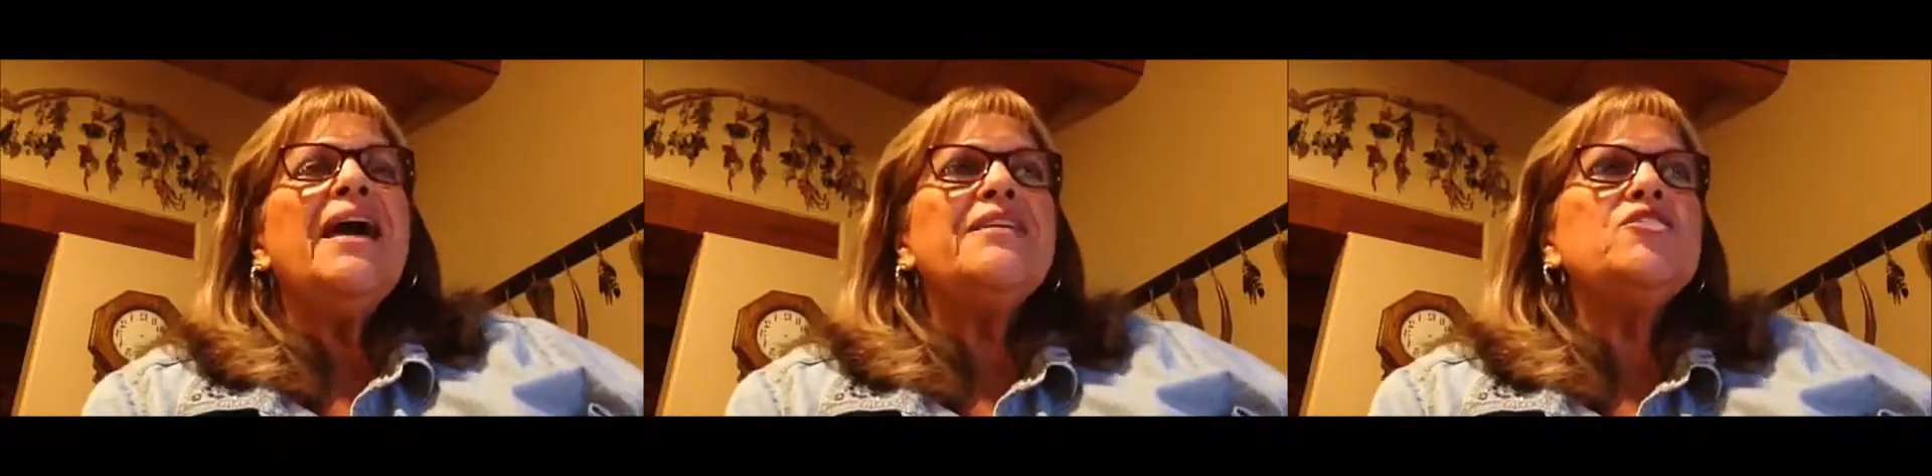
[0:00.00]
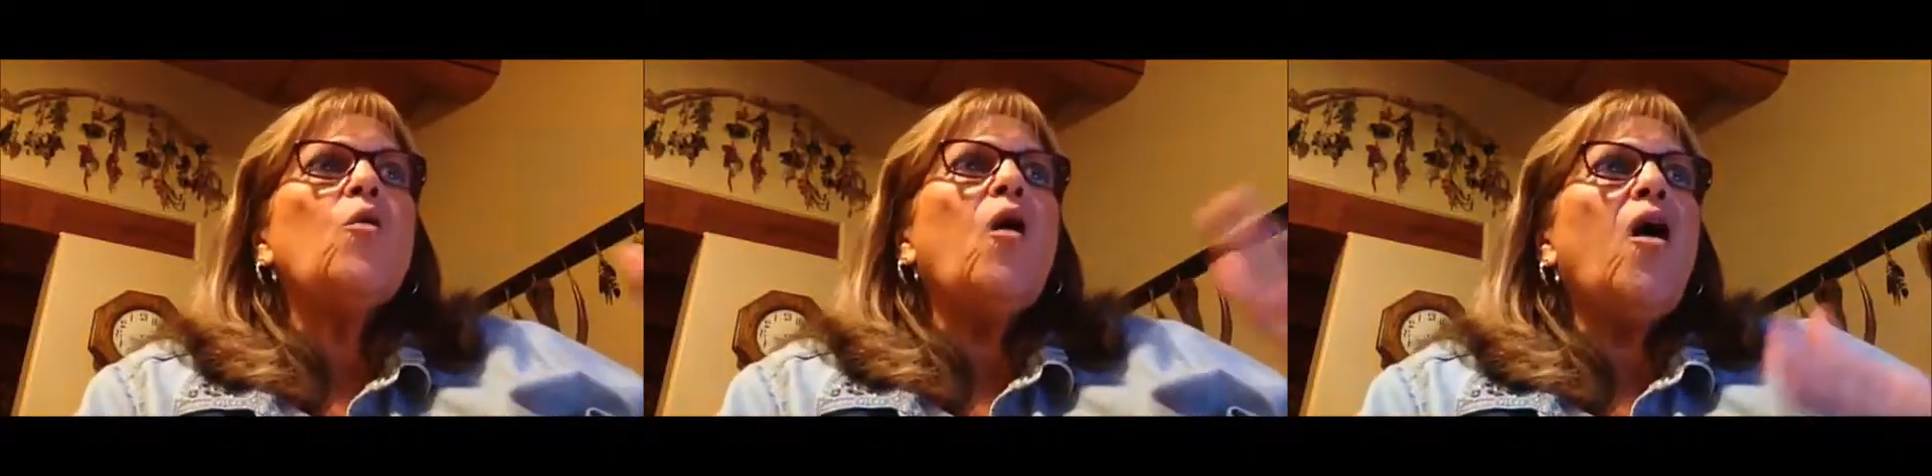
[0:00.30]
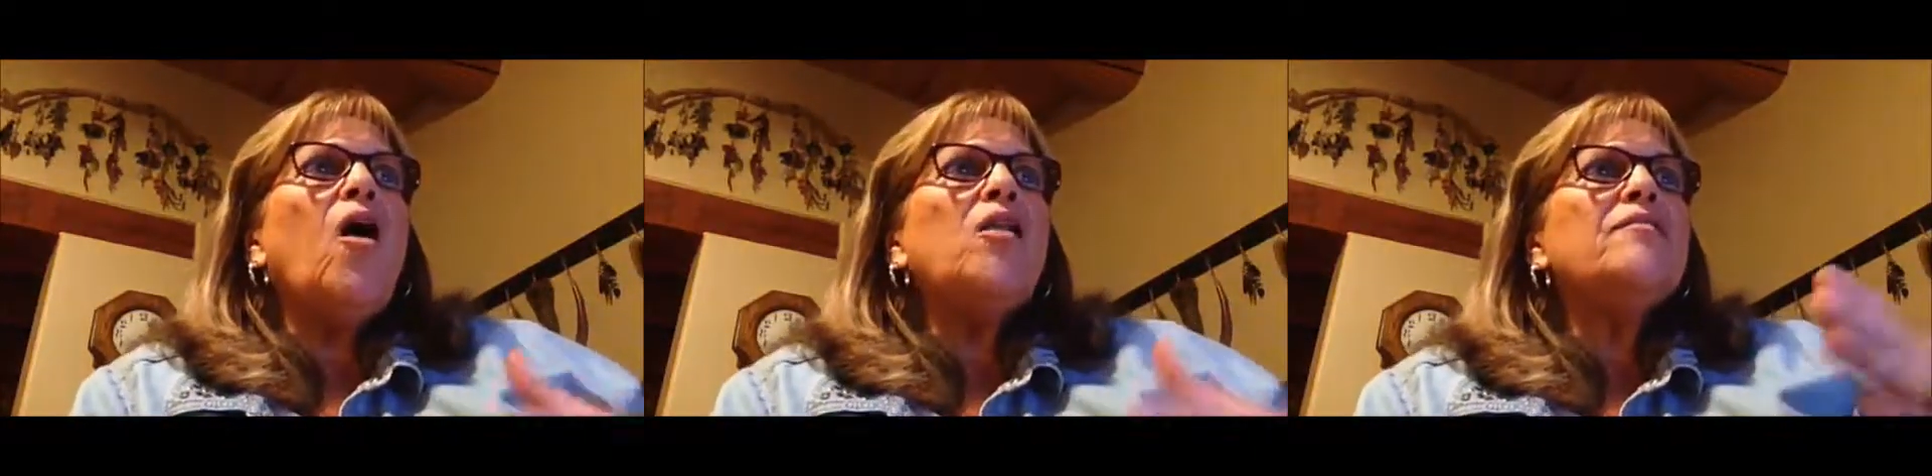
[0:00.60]
And so
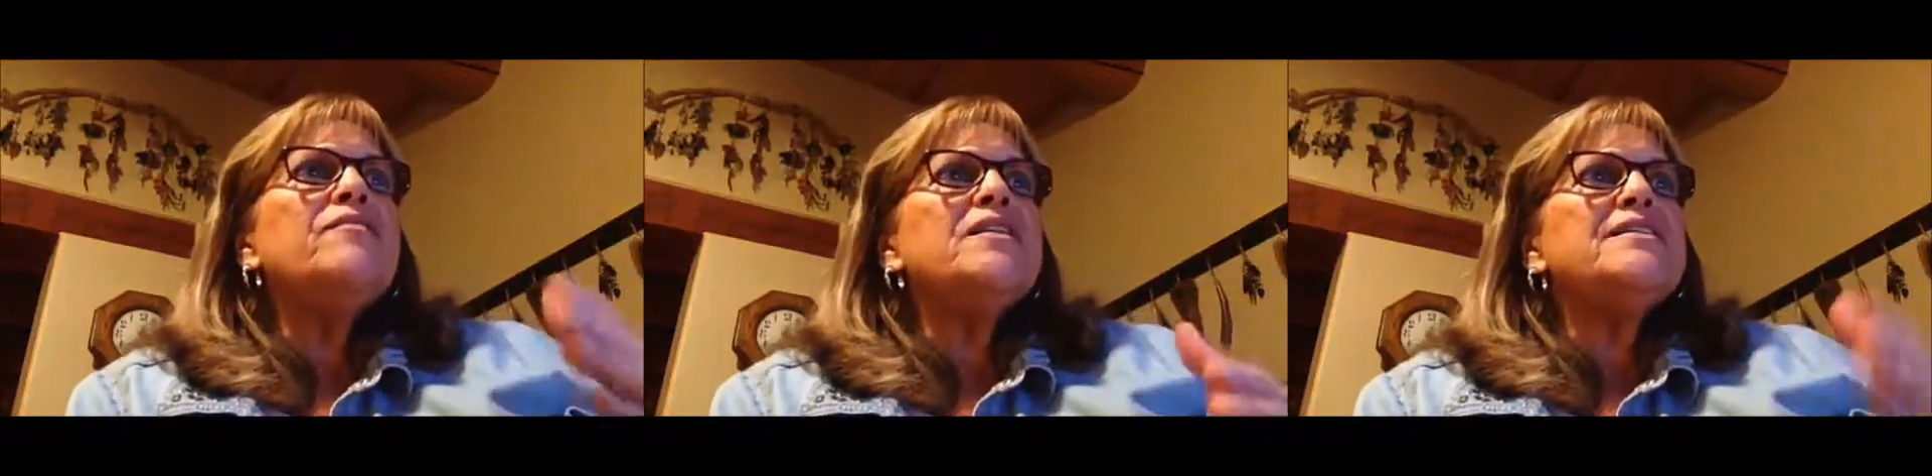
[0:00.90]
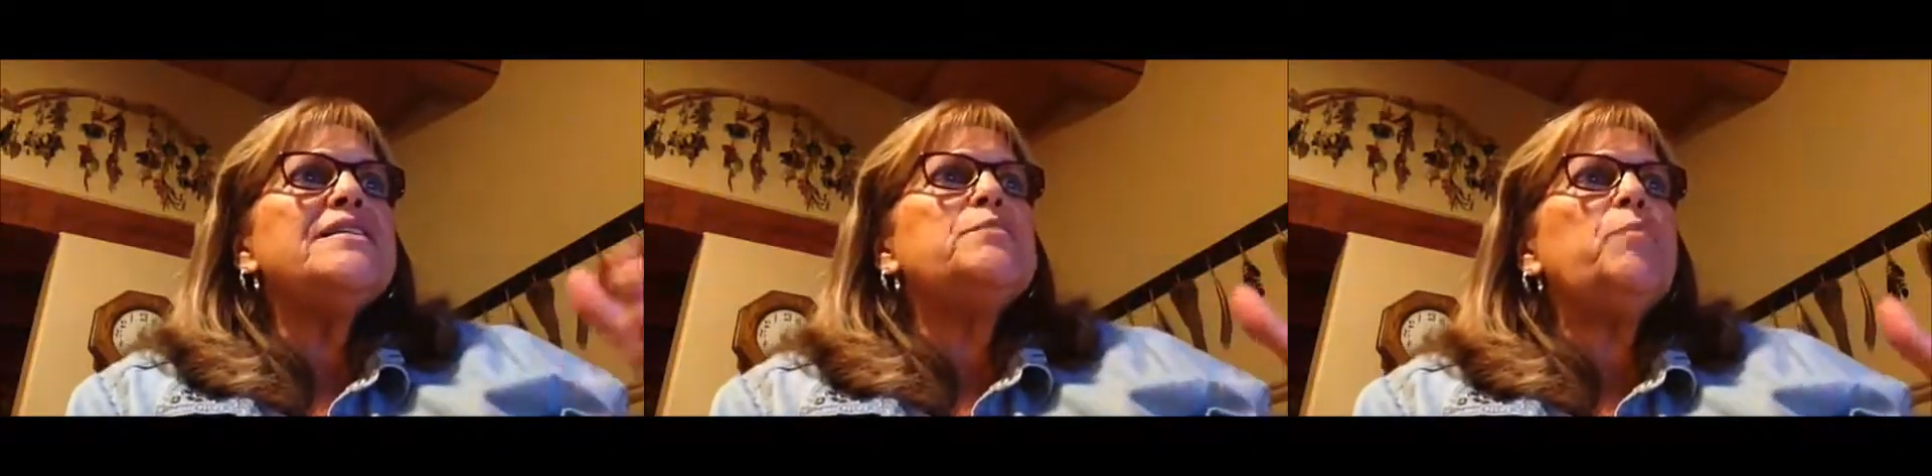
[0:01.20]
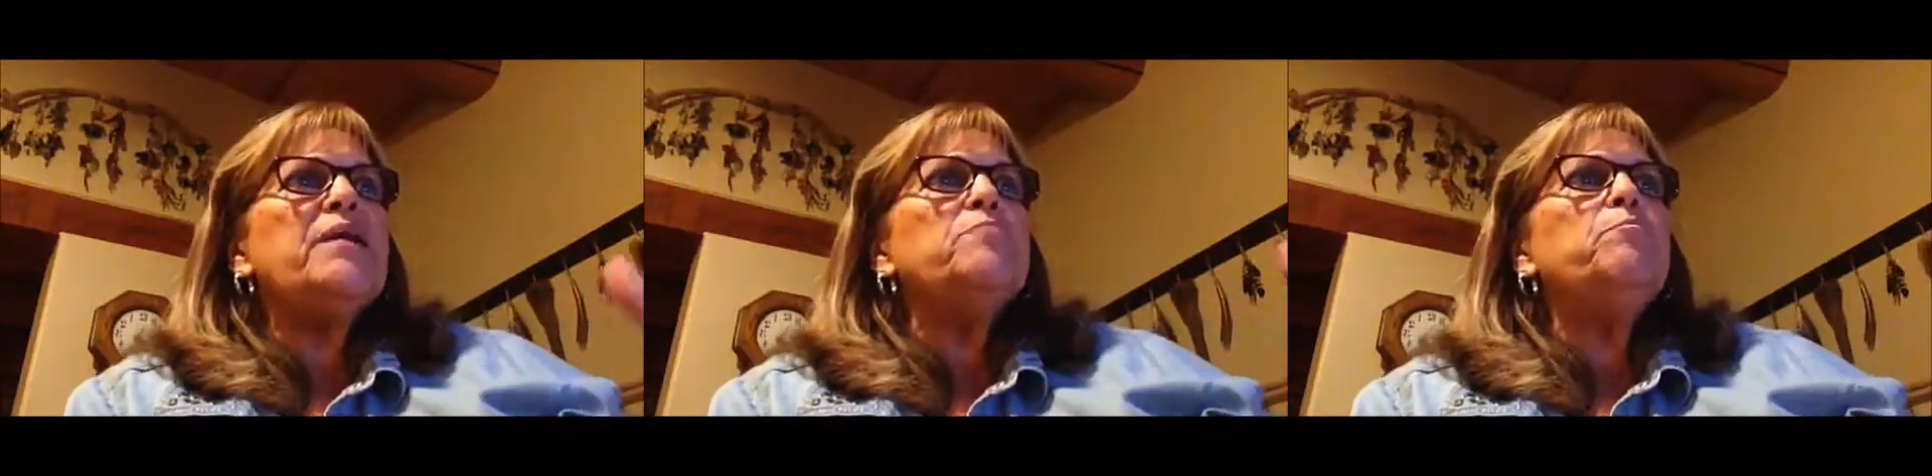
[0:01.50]
all of this has
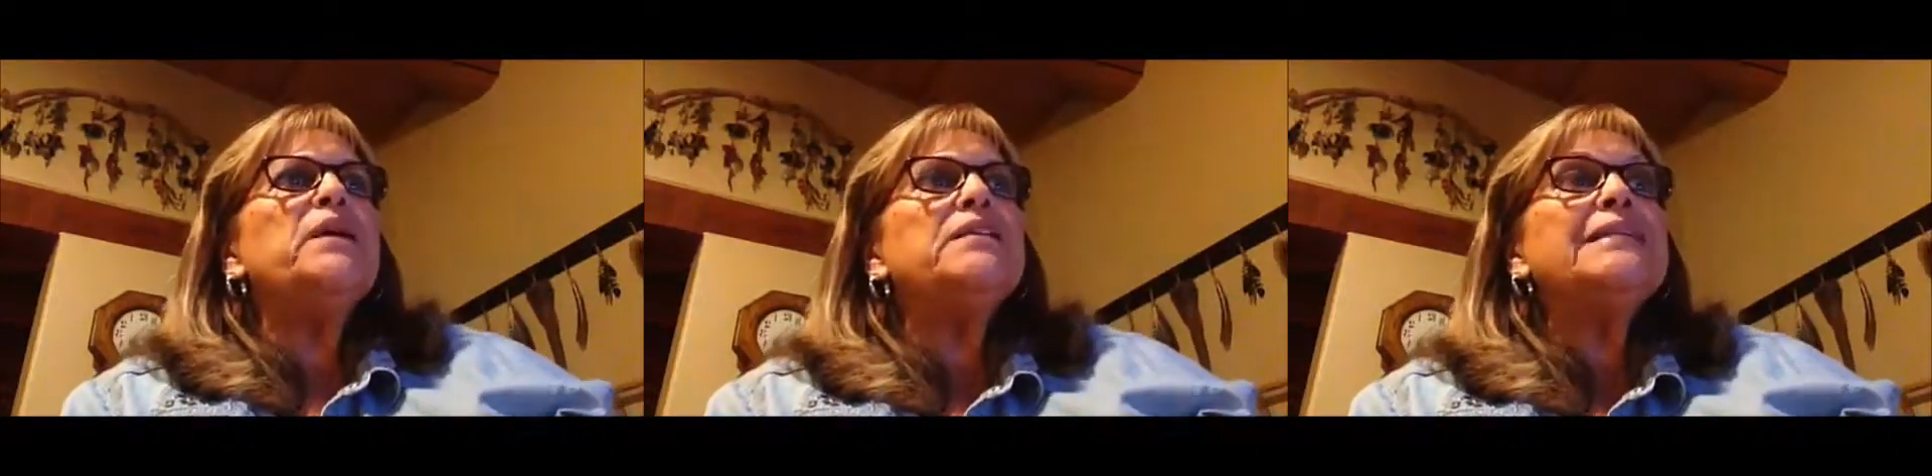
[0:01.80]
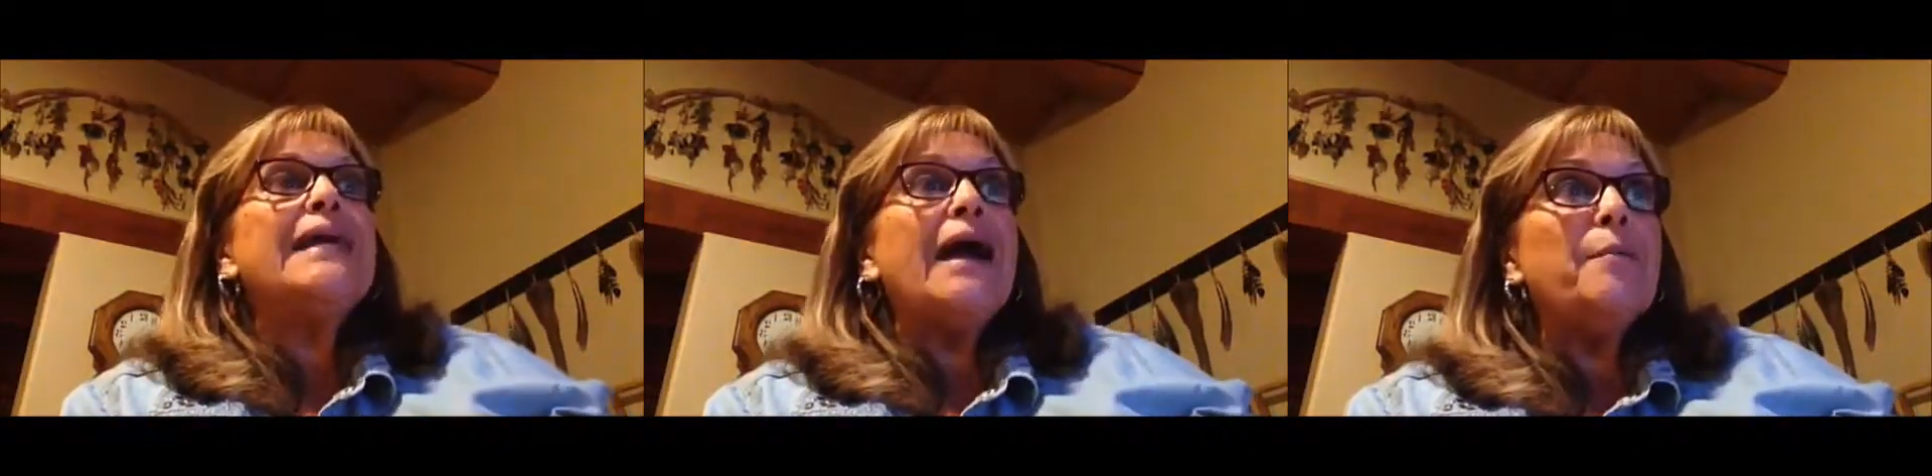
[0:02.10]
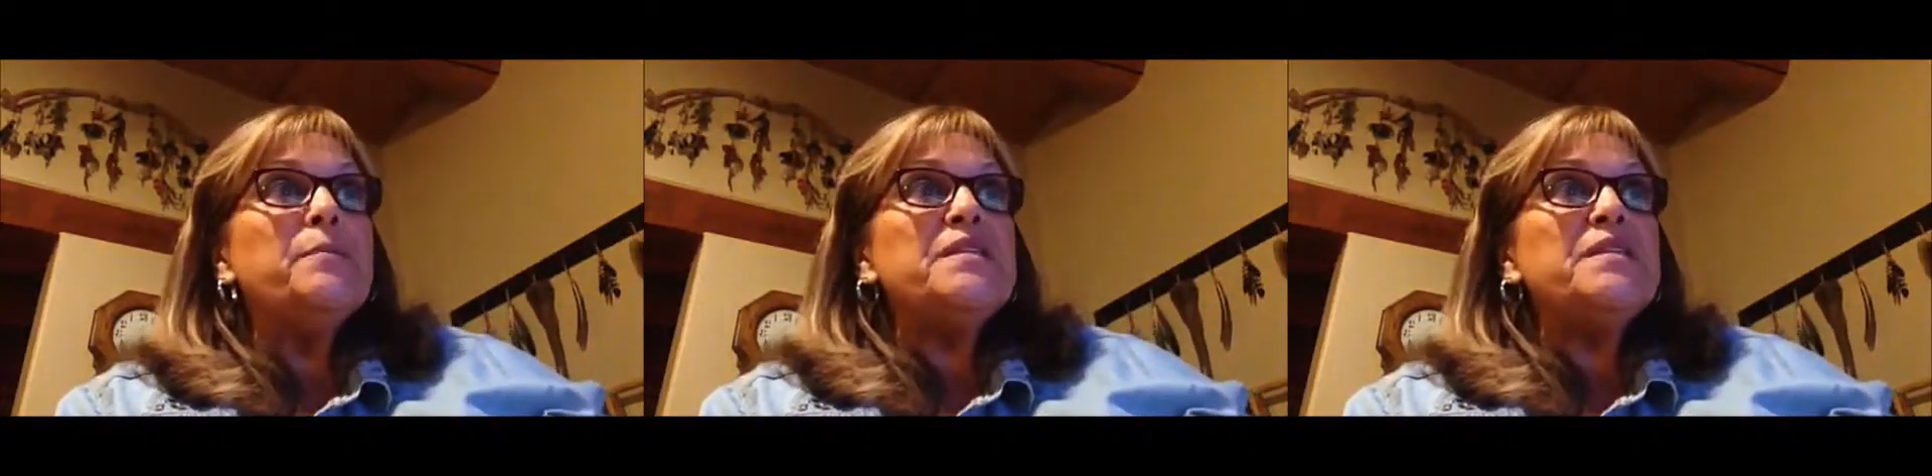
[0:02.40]
been building up